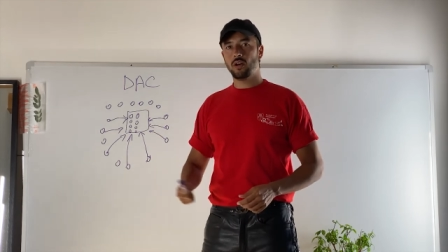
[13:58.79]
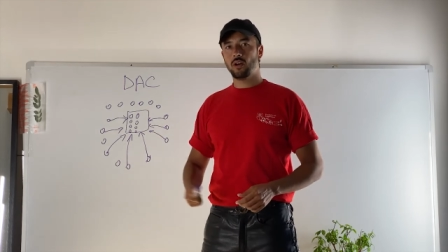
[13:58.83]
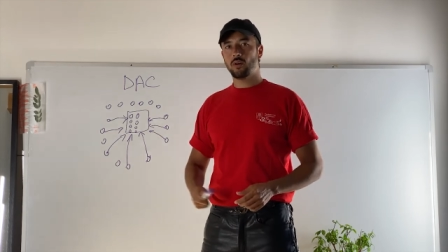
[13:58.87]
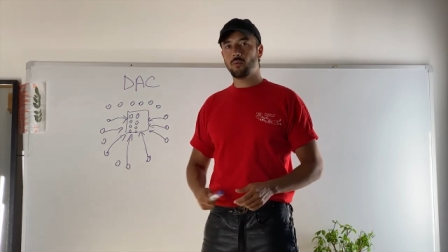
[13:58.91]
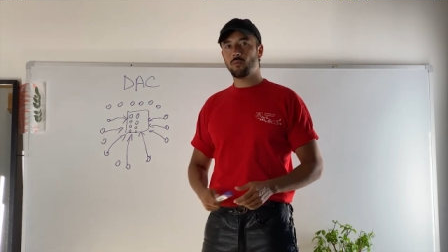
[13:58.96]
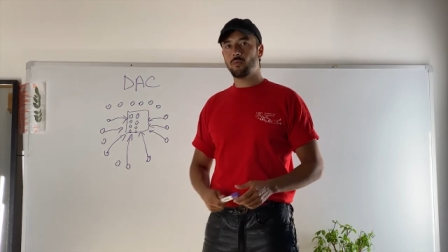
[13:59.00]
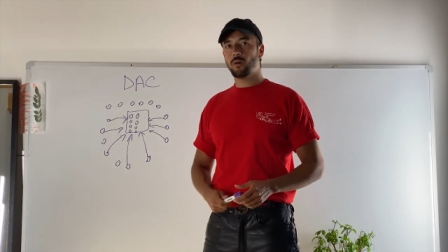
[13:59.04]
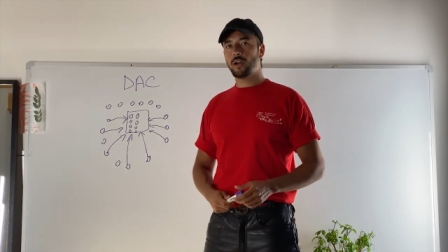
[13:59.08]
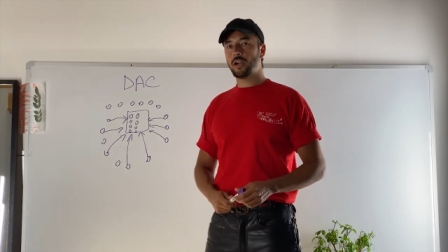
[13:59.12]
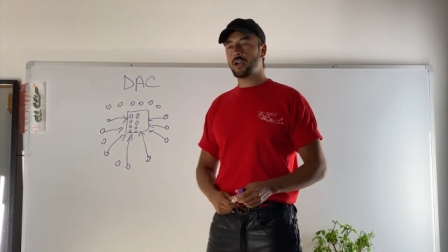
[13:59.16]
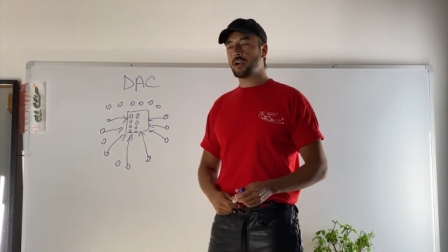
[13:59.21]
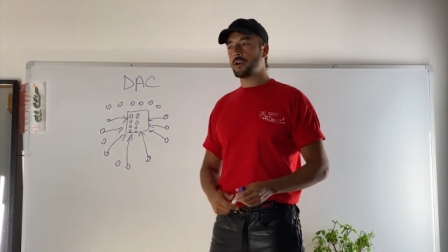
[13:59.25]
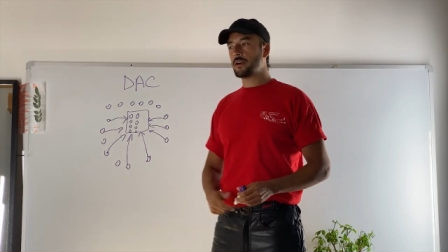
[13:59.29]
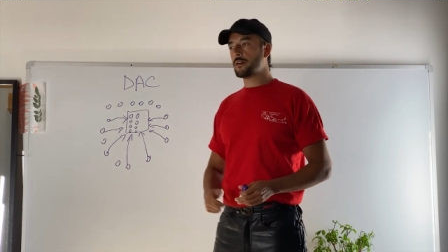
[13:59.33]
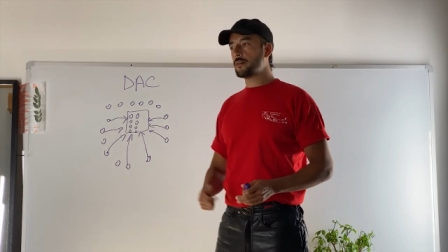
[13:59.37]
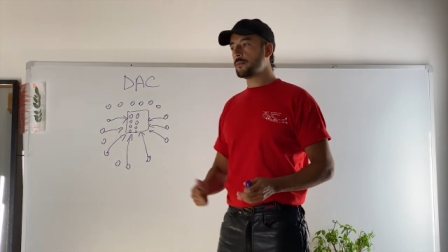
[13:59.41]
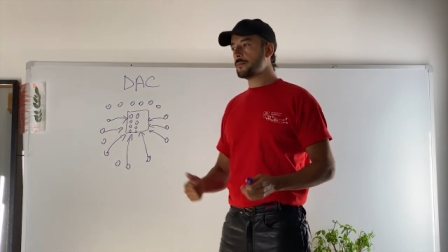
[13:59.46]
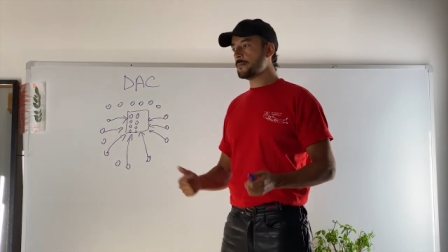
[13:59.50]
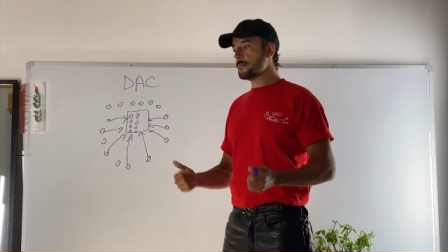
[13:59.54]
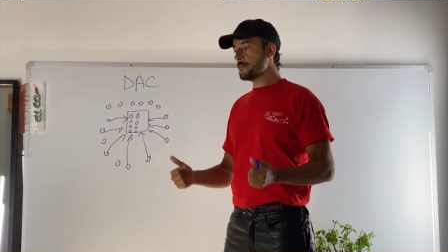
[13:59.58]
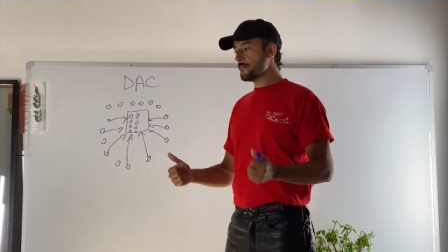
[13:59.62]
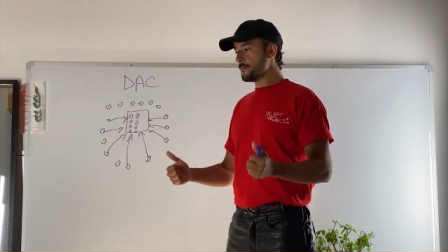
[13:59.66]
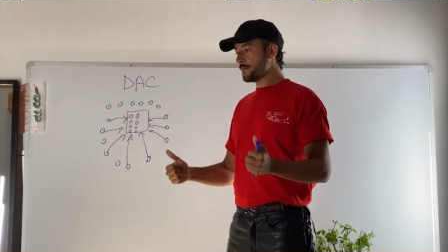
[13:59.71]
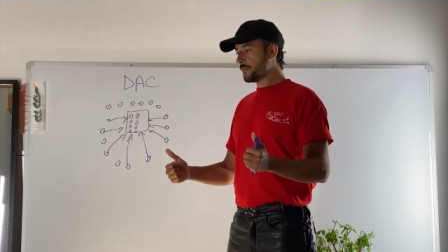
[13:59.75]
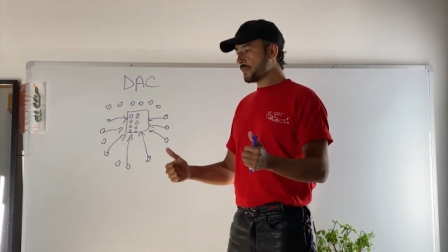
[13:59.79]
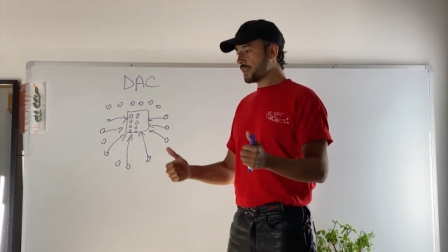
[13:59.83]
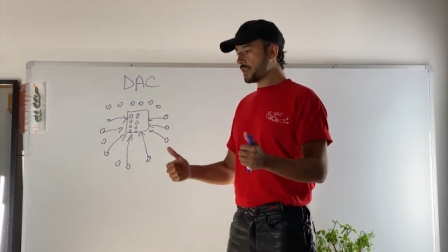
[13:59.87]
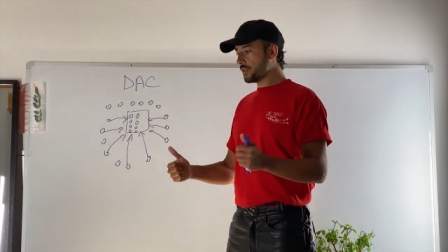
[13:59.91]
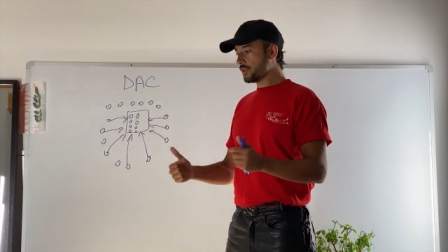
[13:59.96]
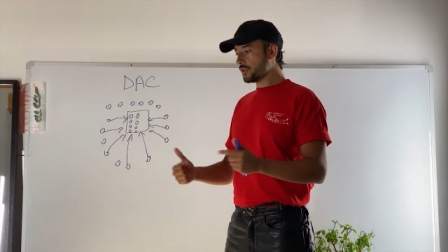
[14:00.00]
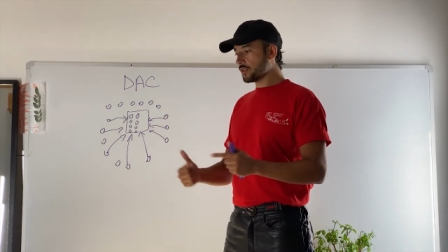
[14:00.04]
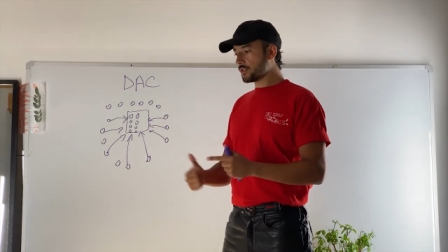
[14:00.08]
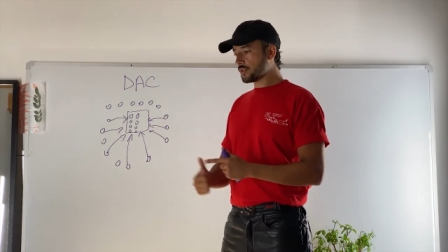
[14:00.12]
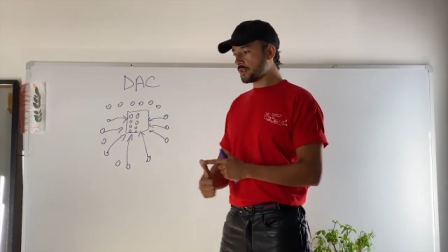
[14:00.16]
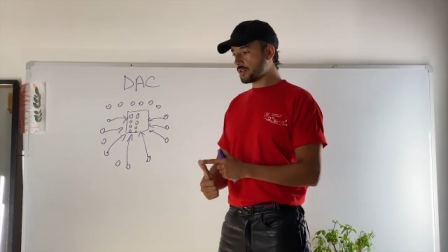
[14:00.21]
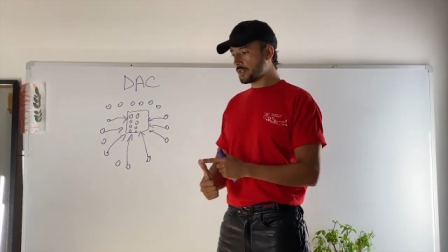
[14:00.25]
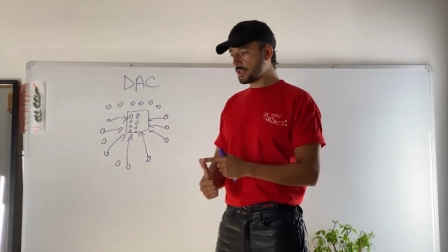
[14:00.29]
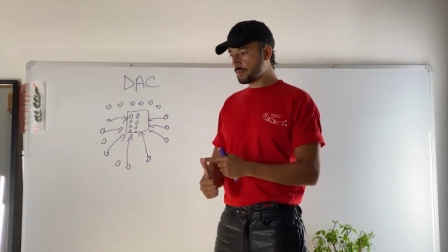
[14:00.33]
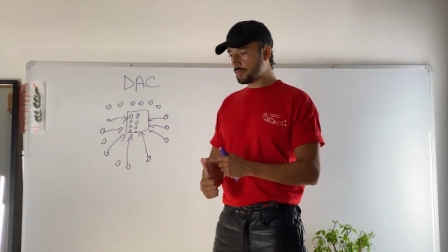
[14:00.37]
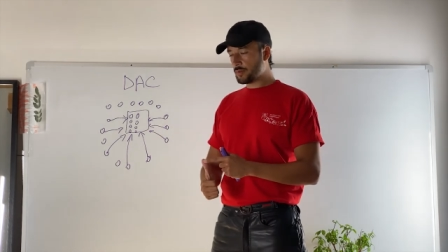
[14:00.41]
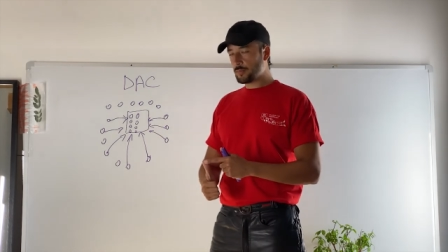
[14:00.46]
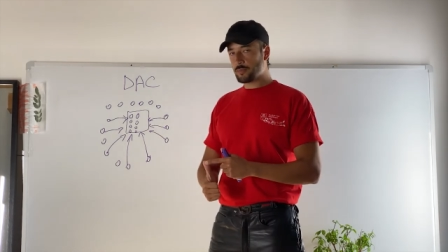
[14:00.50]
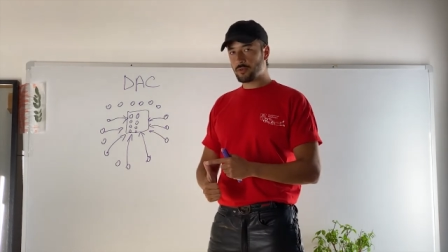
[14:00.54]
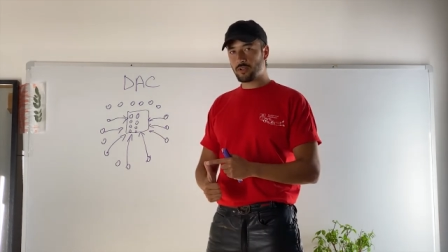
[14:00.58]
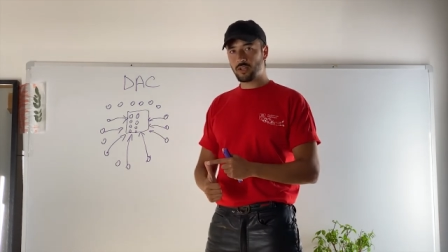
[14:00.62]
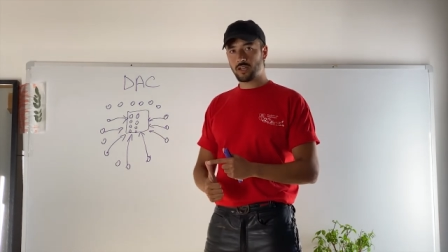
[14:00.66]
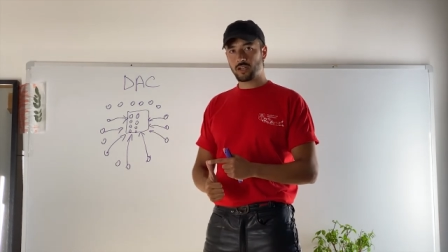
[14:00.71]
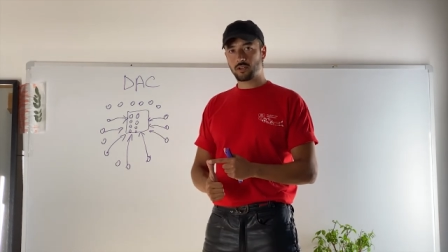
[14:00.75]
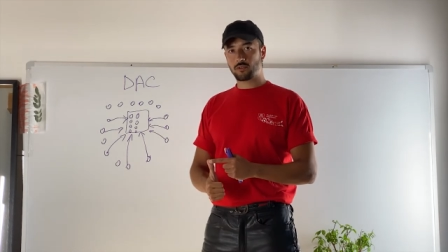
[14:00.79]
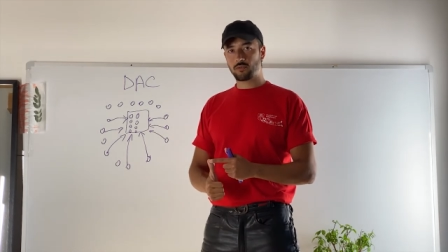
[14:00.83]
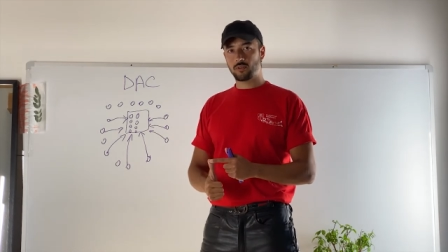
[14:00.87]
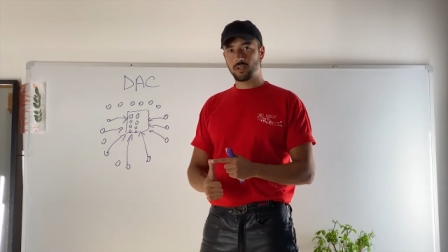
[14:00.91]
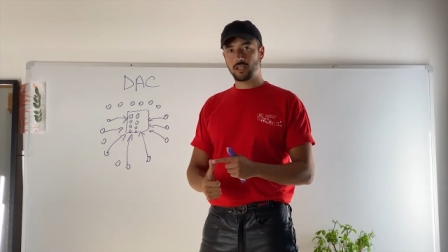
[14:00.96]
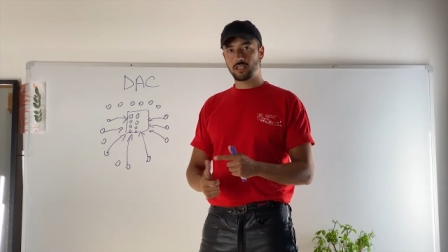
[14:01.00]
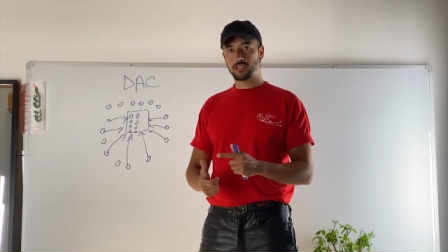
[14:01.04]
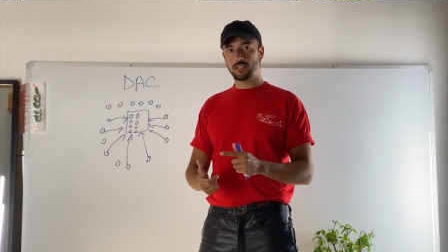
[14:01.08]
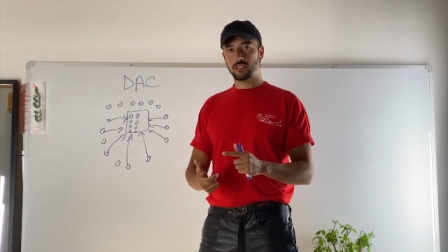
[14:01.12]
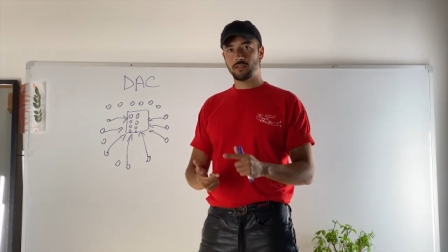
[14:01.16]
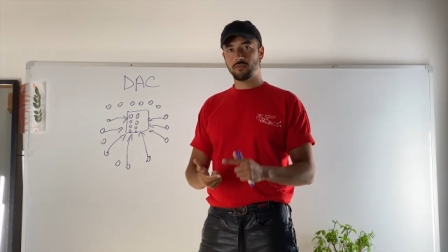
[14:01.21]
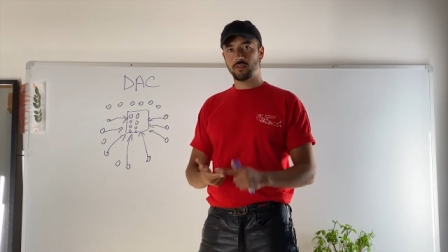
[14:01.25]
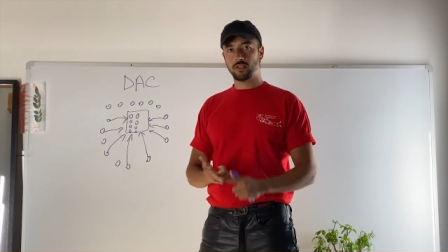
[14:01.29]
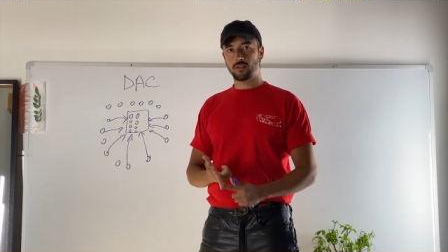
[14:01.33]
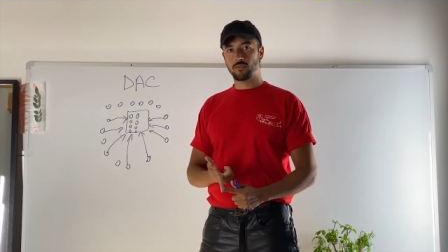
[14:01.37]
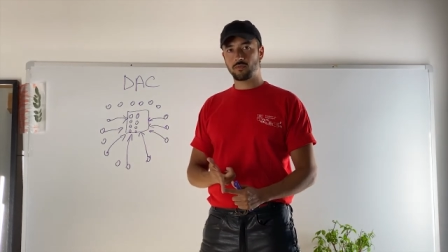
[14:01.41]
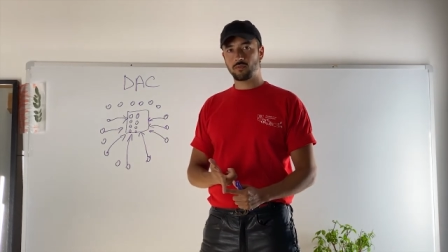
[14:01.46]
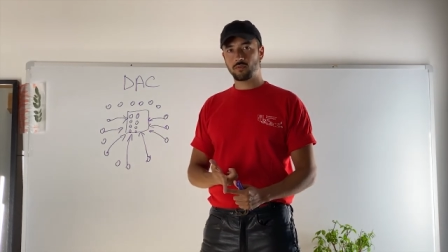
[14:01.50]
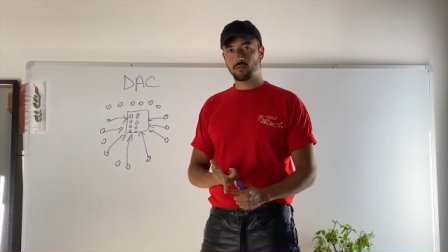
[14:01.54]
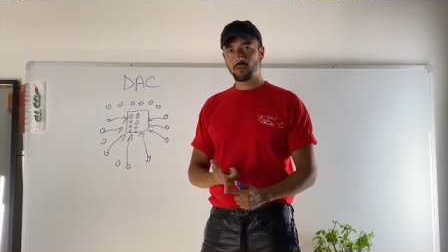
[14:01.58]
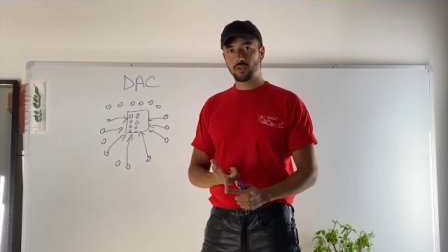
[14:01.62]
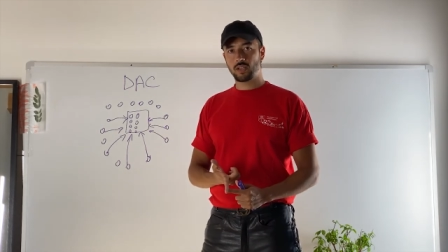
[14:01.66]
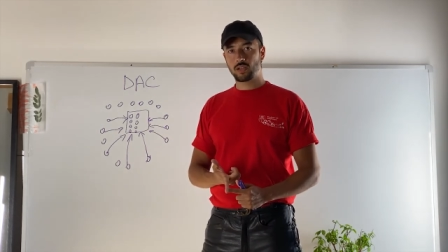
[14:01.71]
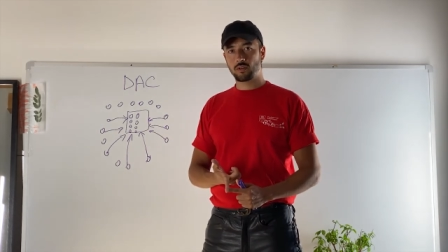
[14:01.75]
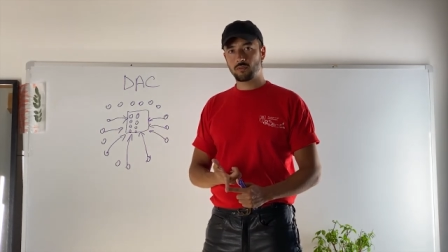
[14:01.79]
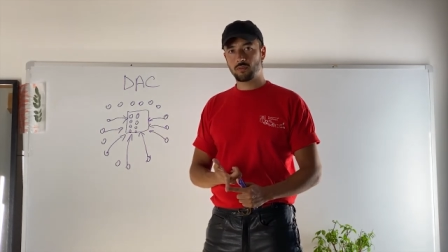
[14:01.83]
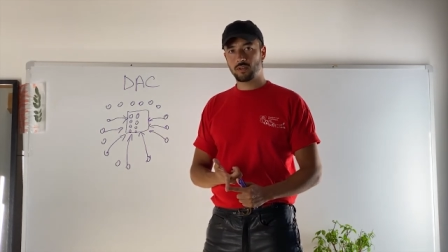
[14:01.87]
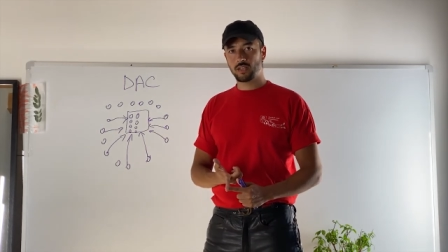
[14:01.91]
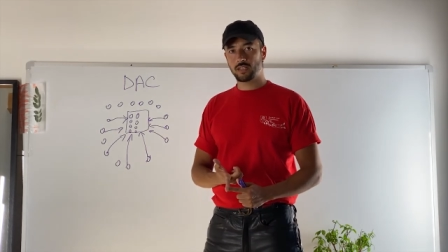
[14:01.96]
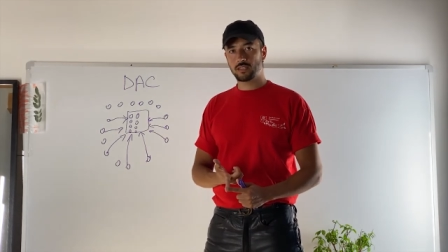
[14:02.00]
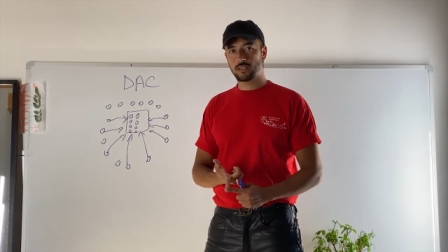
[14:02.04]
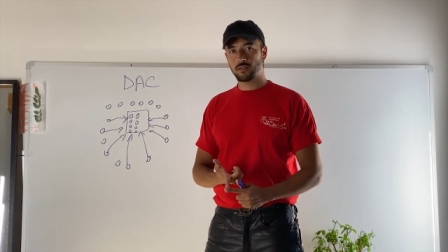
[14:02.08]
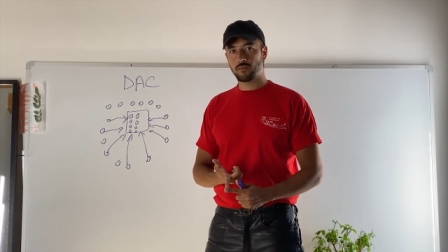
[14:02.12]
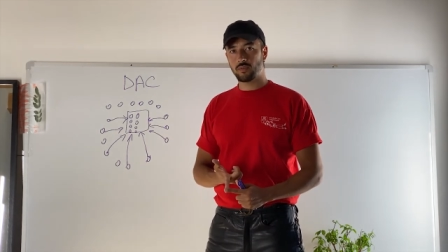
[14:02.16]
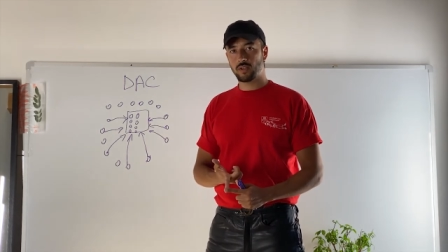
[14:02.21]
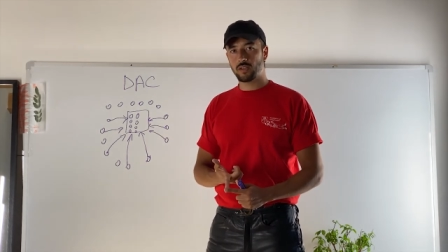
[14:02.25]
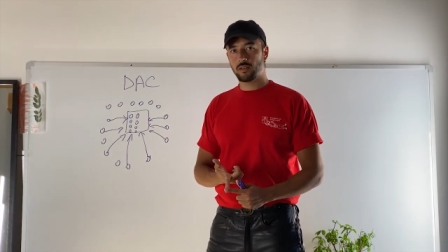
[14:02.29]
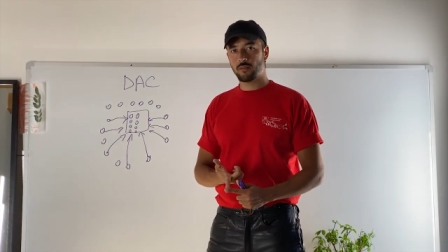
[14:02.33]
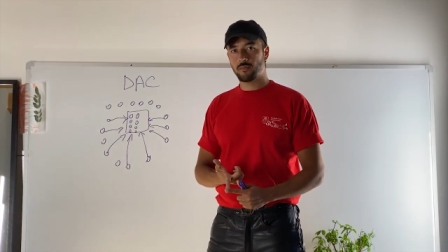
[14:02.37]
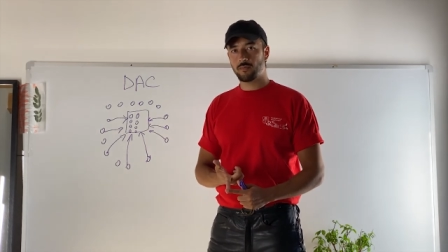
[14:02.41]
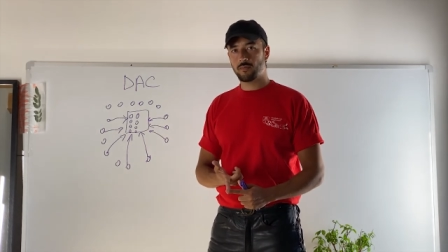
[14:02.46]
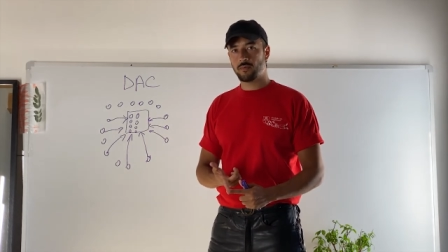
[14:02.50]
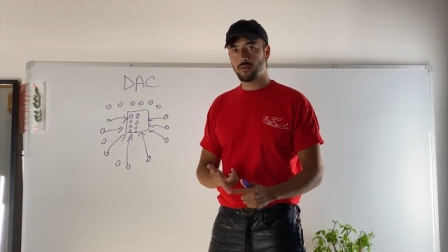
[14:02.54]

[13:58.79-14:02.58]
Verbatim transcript: where not only people are creative and free creatively,